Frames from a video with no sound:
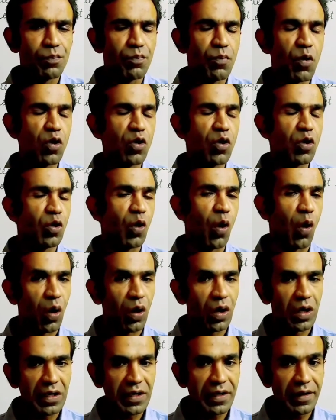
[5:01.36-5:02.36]
book
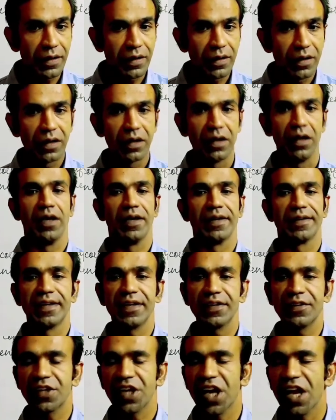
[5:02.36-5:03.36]
called
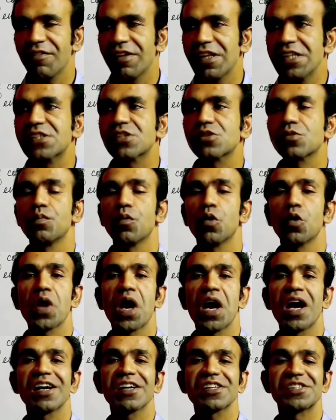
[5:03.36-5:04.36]
The Travels
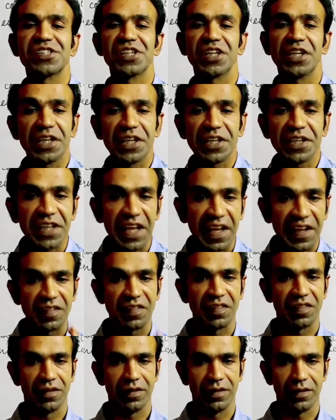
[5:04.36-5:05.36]
Monarch
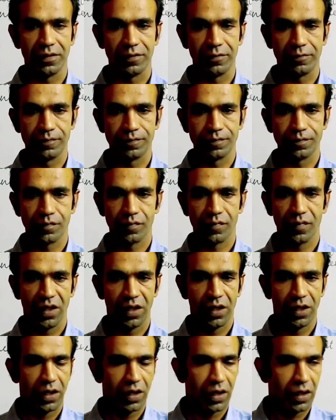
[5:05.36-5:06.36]
10.
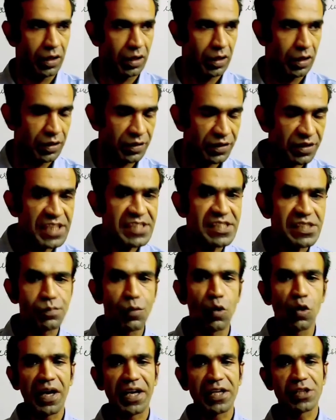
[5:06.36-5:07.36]
This
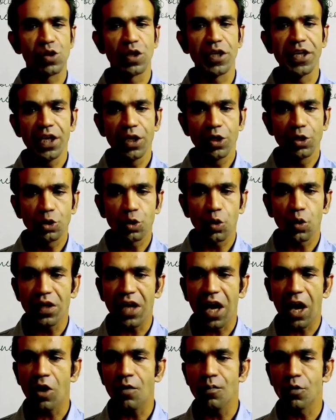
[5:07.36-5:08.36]
book actually told
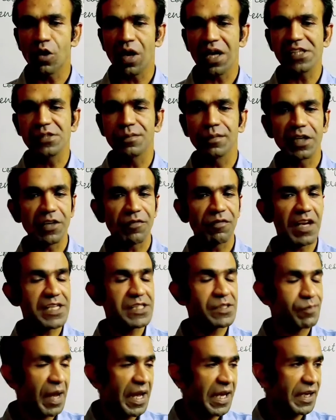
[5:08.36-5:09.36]
how monarch
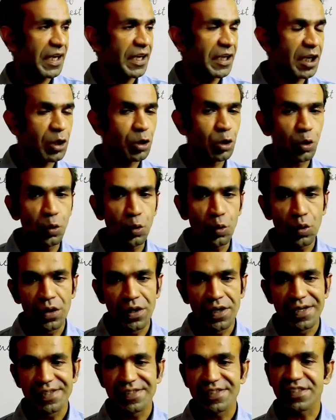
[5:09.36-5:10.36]
butterflies migrated
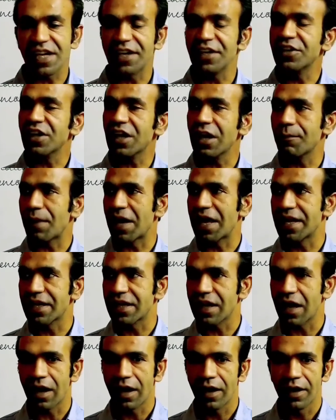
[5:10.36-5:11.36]
to Central
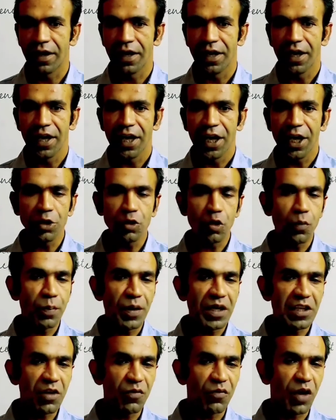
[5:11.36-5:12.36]
America. It
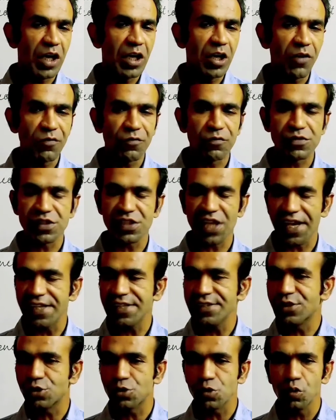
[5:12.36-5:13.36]
opened the world of
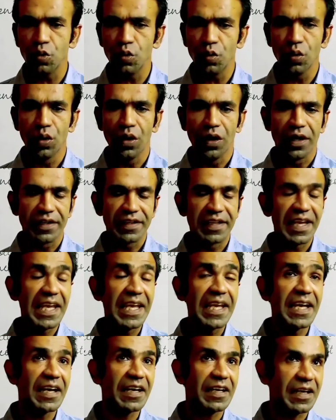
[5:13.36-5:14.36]
science to the
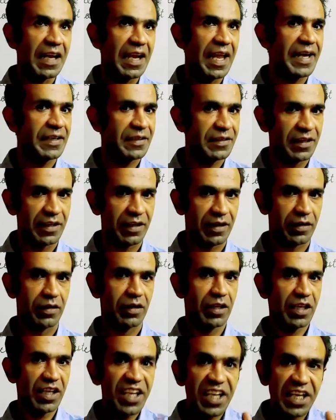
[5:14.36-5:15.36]
eager
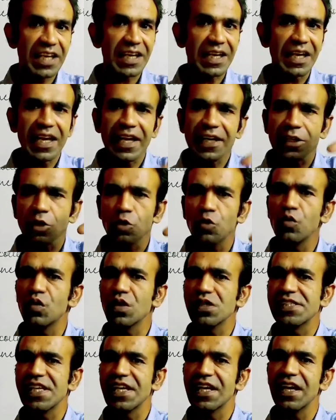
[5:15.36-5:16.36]
collector. Eager collector, who
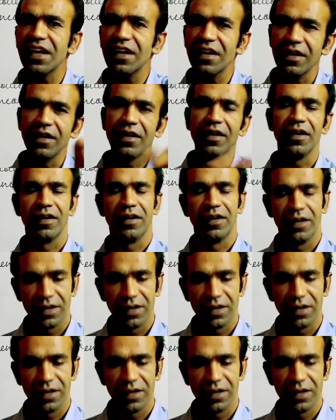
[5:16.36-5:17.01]
was eager?